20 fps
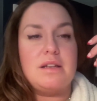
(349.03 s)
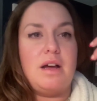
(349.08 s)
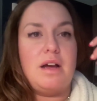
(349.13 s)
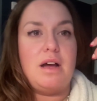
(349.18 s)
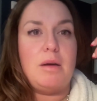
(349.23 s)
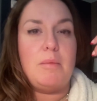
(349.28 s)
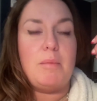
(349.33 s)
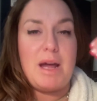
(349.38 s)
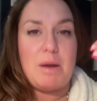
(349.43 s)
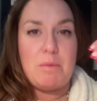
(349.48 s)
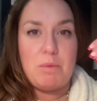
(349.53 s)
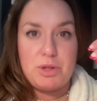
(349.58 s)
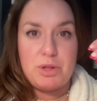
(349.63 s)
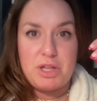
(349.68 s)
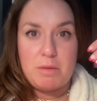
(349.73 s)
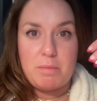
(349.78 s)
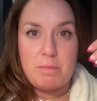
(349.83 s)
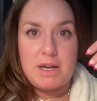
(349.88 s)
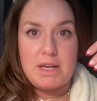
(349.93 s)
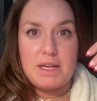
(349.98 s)
I wrote
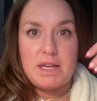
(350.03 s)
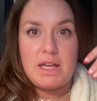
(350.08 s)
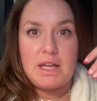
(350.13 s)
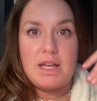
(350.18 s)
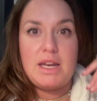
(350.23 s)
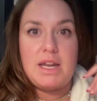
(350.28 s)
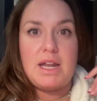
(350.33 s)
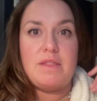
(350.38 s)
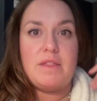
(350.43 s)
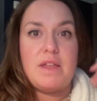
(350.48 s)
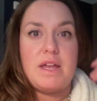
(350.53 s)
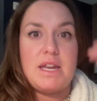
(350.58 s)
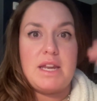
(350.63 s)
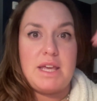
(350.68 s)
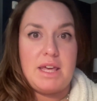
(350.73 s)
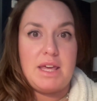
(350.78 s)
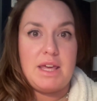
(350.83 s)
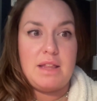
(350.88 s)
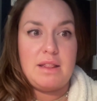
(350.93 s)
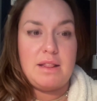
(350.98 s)
the opinion, and then
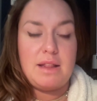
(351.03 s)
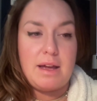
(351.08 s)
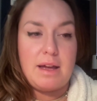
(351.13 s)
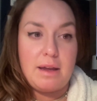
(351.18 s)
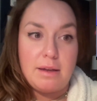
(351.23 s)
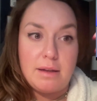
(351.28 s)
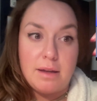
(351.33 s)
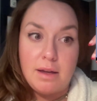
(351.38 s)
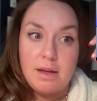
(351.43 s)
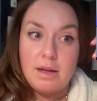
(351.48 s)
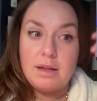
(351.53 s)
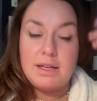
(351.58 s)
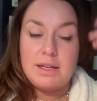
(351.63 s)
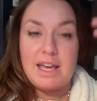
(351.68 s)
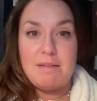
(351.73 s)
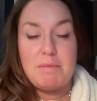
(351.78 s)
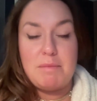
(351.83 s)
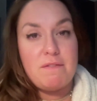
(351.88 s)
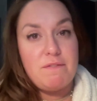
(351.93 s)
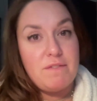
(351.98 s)
he like
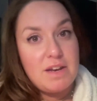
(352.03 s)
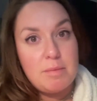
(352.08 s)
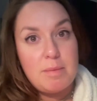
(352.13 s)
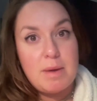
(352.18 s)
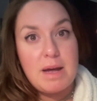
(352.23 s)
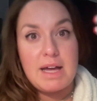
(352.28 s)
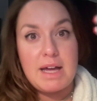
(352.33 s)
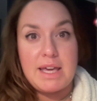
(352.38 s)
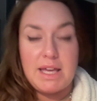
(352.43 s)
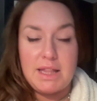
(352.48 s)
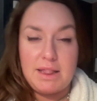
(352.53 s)
gave me feedback.